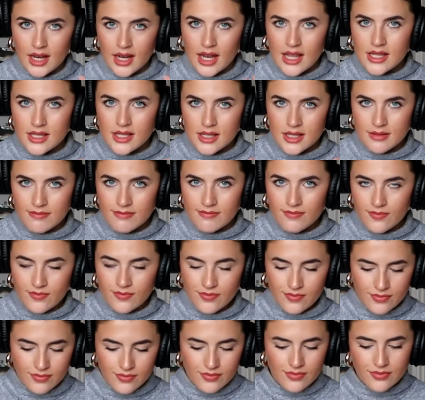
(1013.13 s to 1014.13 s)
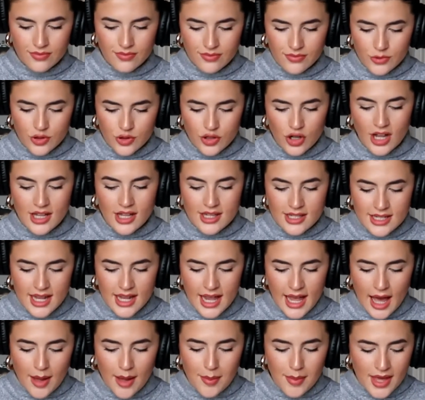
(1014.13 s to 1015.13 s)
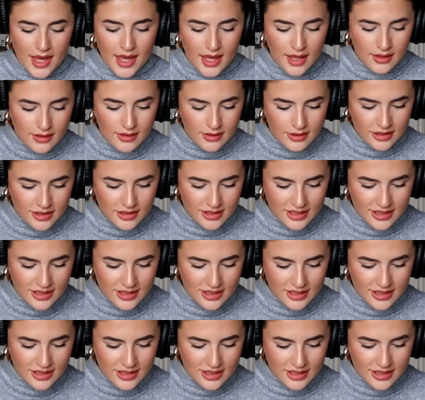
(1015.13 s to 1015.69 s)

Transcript: let's try and stay happy.